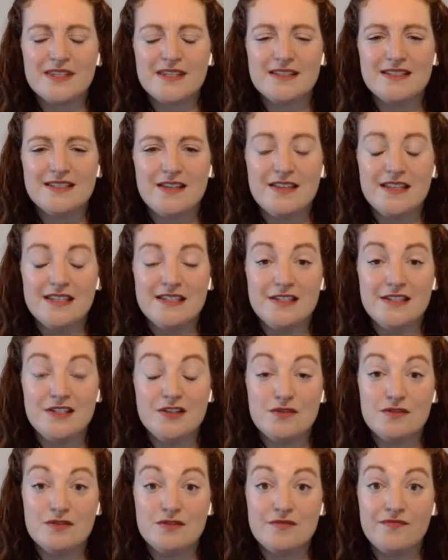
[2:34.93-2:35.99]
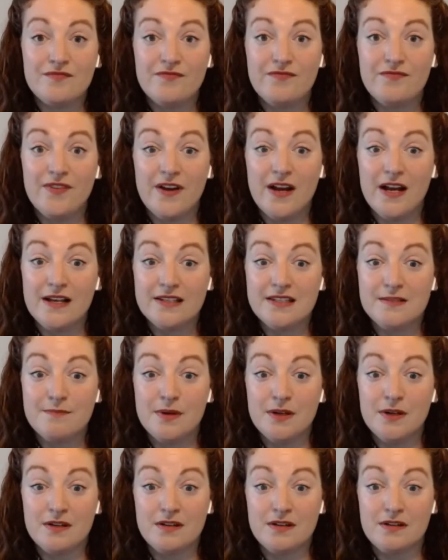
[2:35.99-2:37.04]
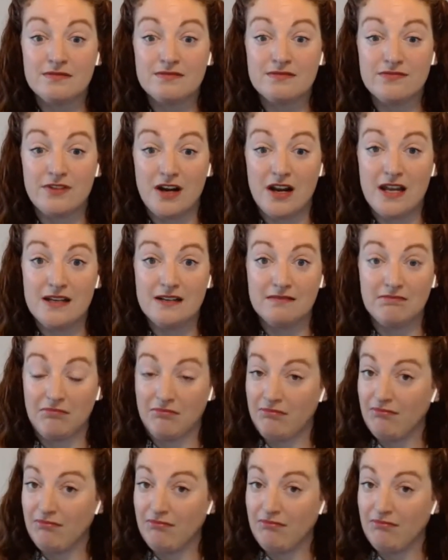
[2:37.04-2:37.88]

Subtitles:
So this is your first book, right?